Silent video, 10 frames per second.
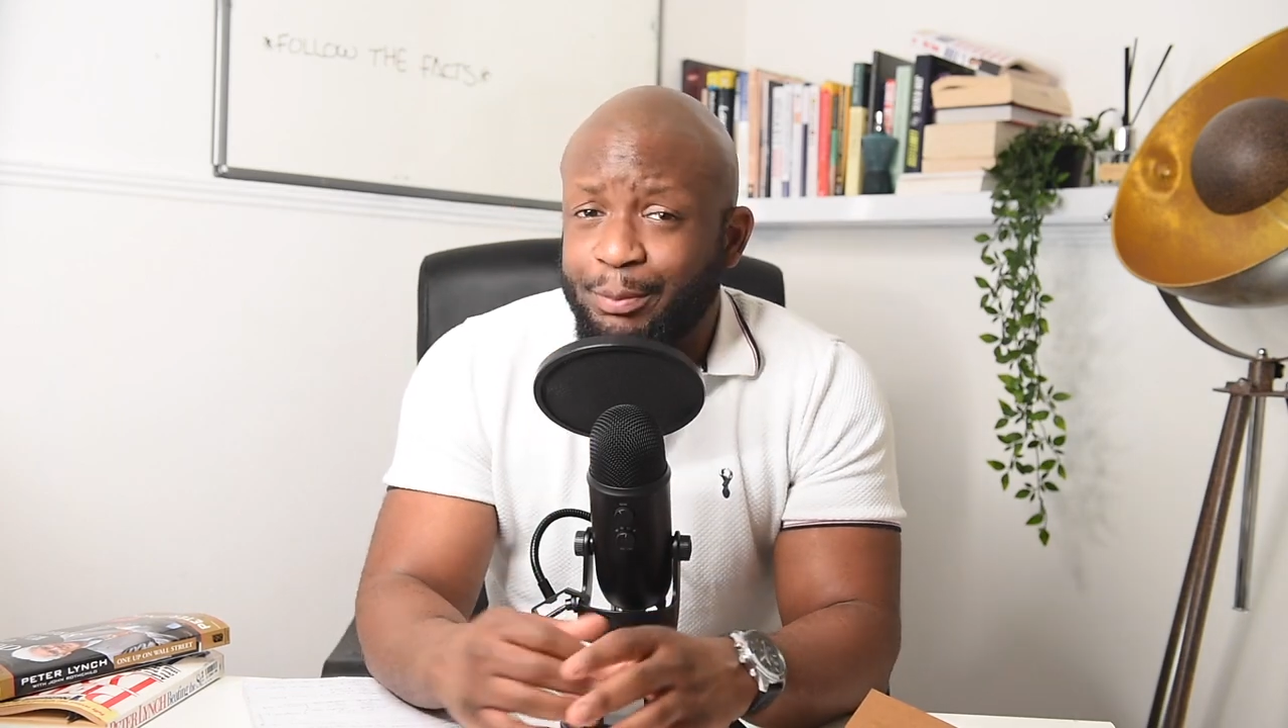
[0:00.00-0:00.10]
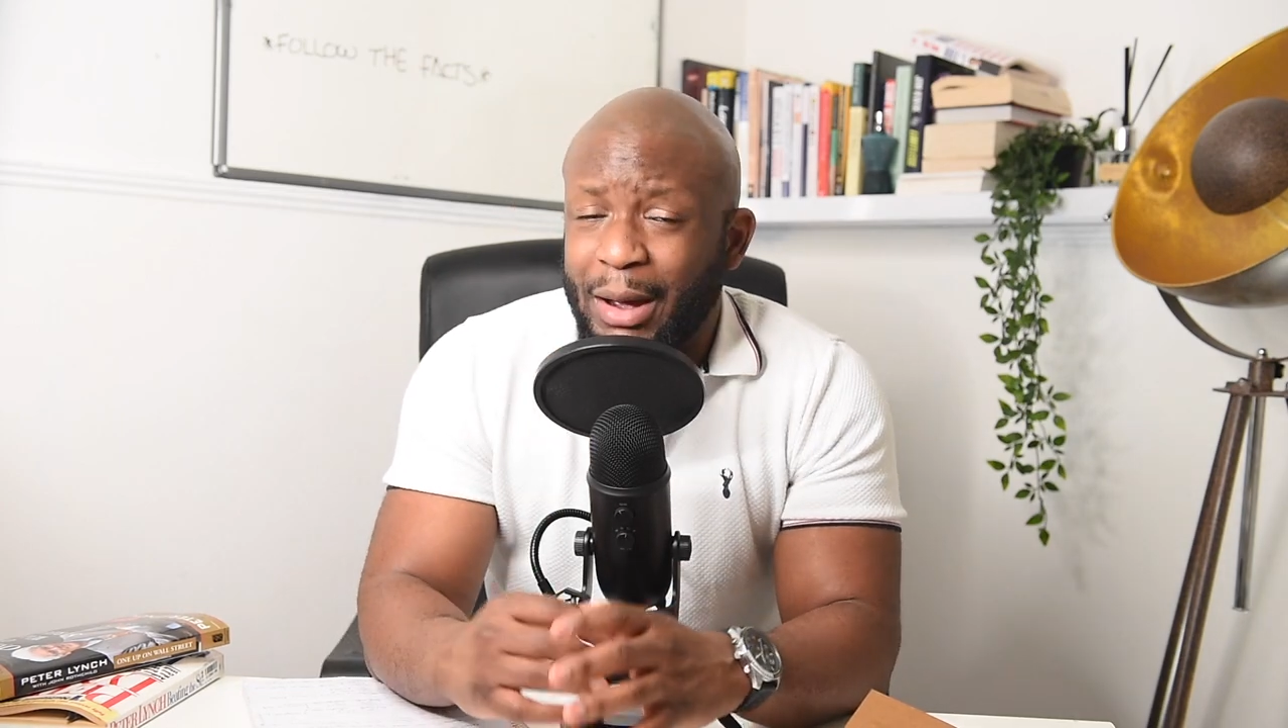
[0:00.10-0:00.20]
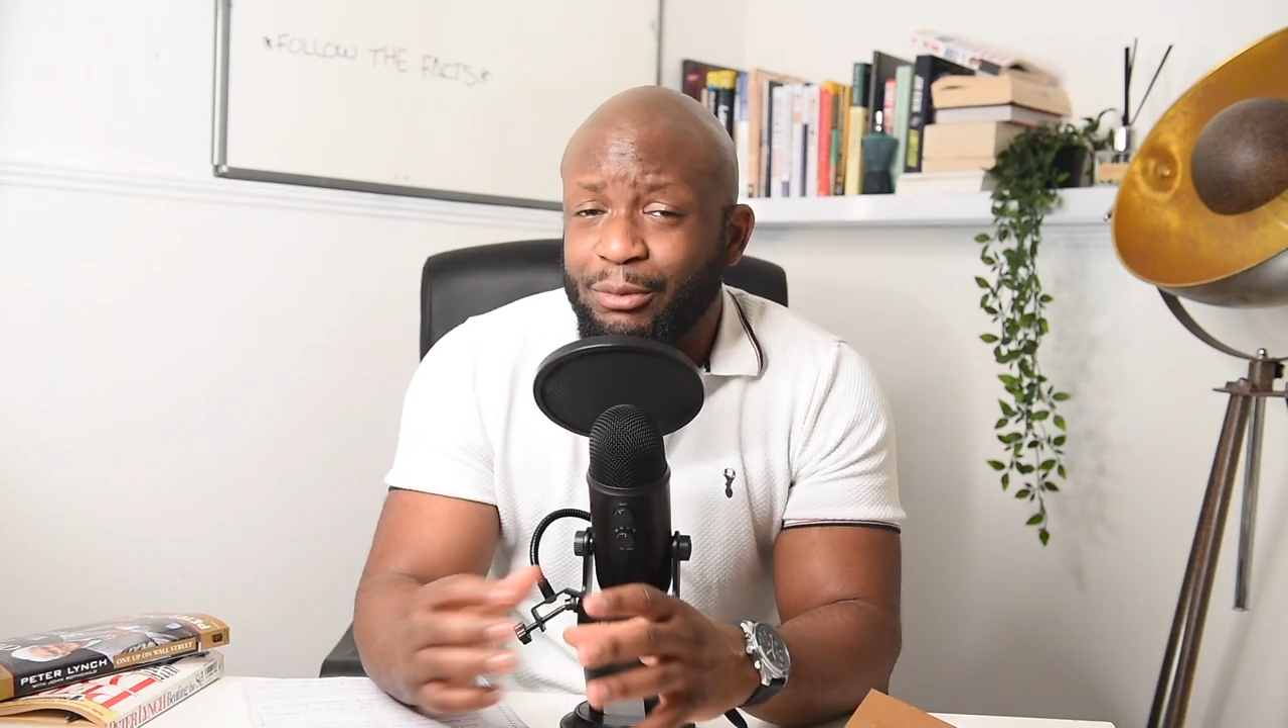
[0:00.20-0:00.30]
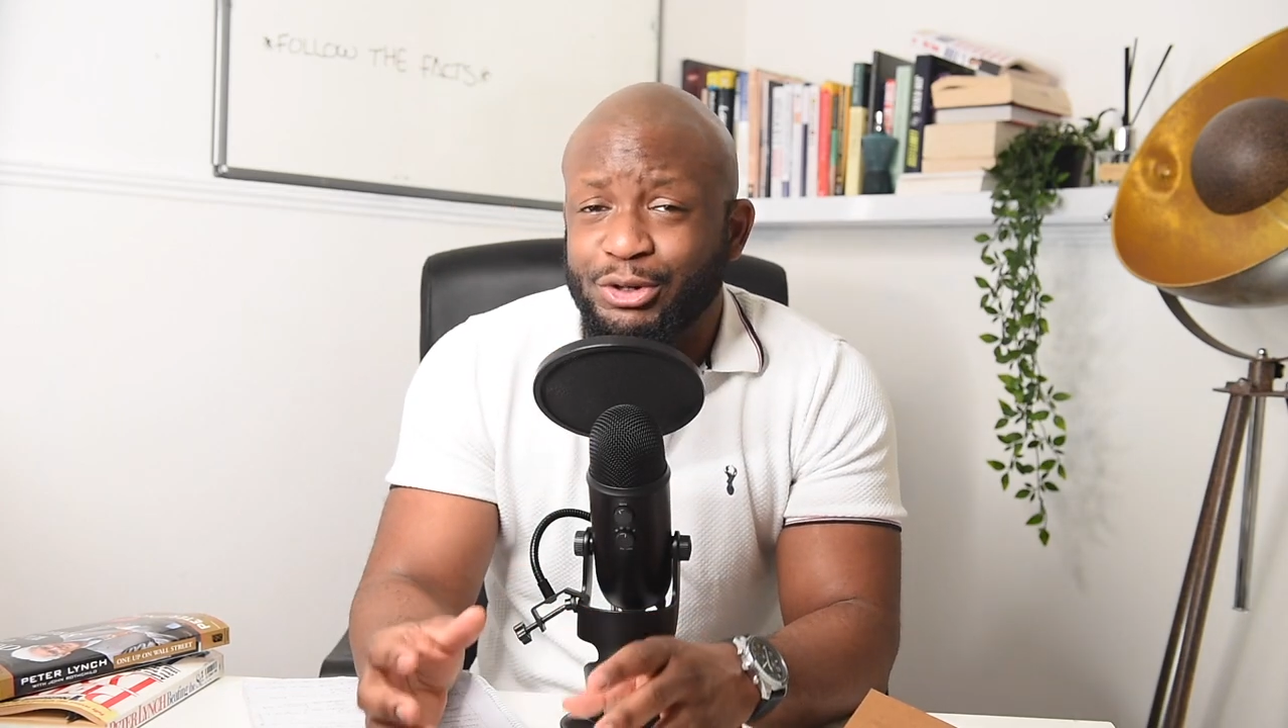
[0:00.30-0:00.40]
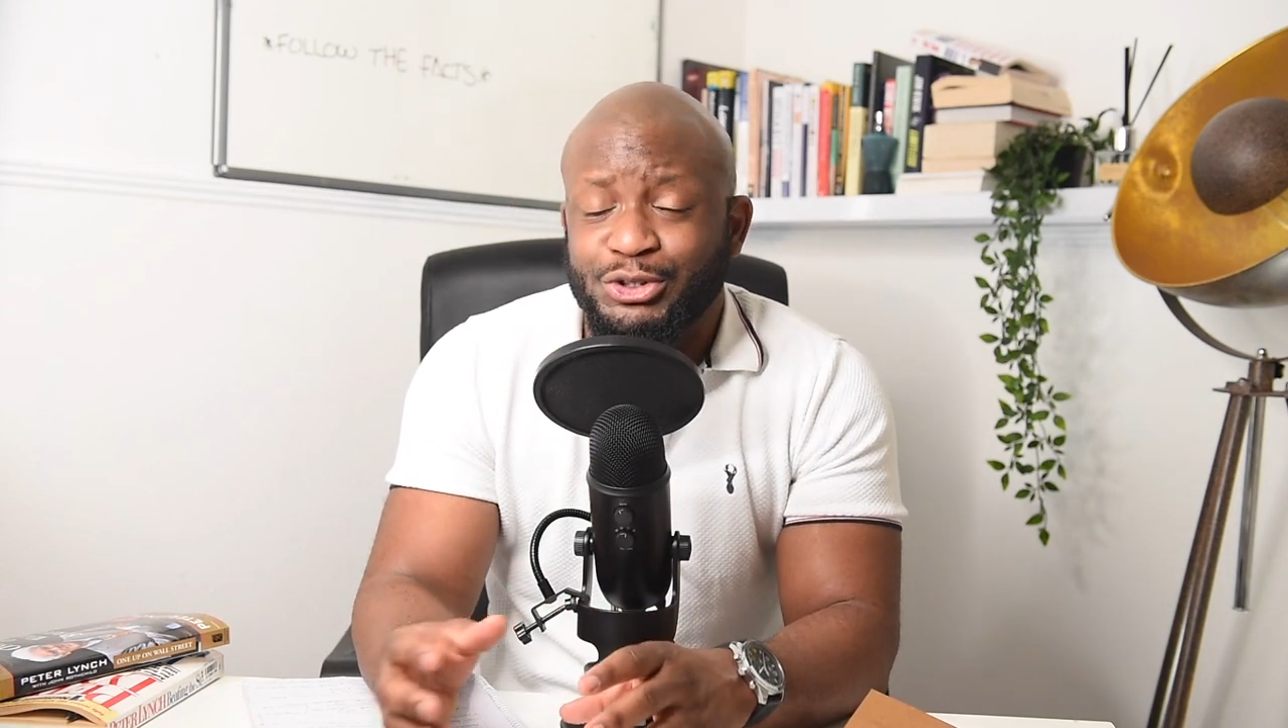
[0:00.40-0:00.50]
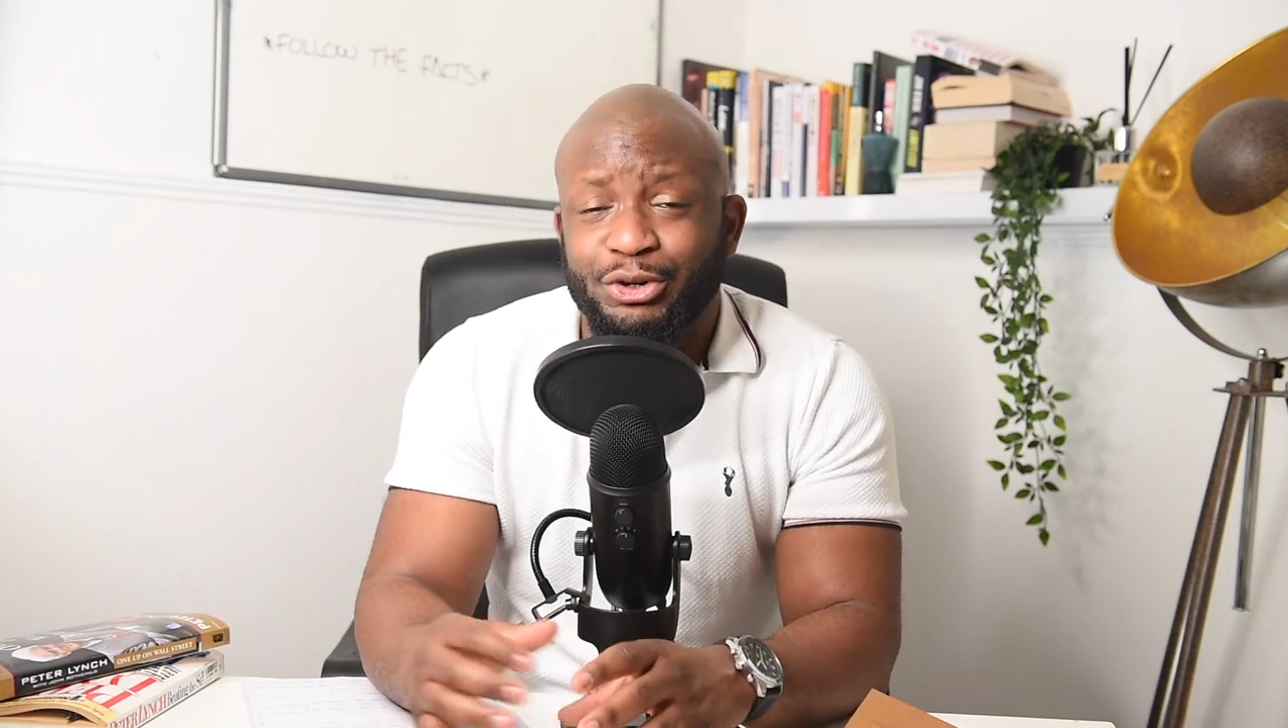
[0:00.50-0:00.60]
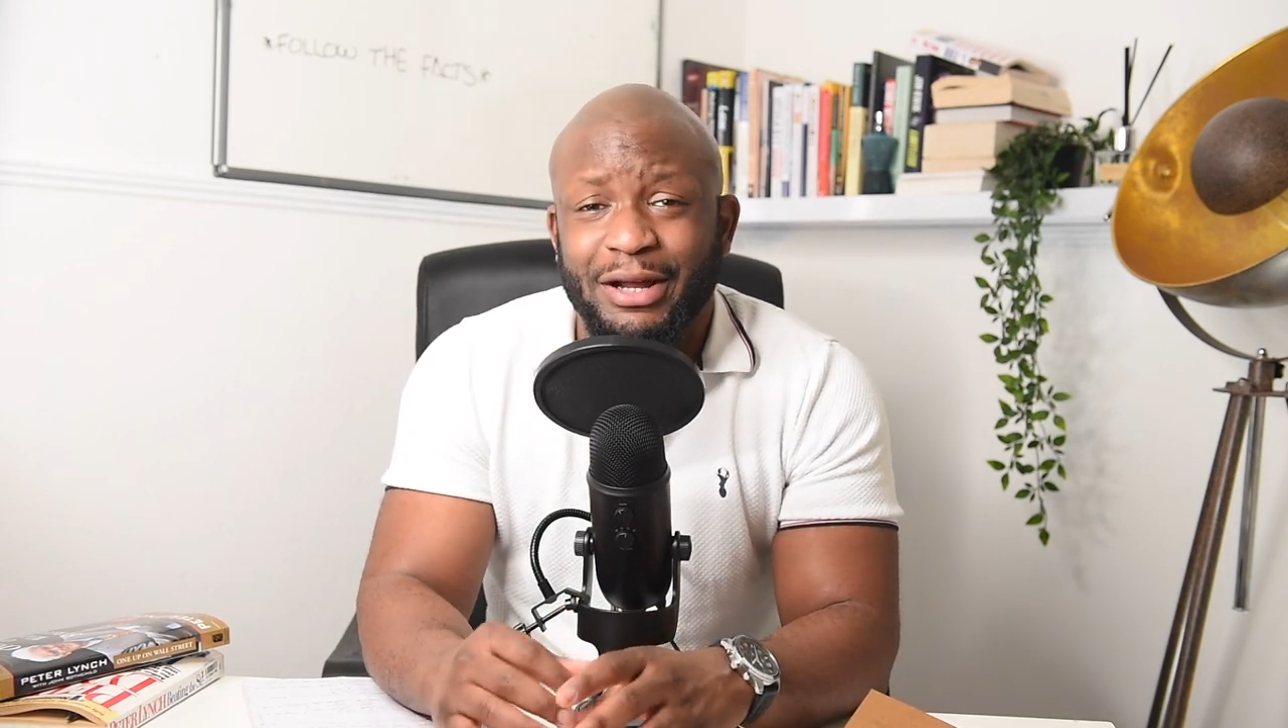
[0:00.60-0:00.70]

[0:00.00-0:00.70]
but I'm not sure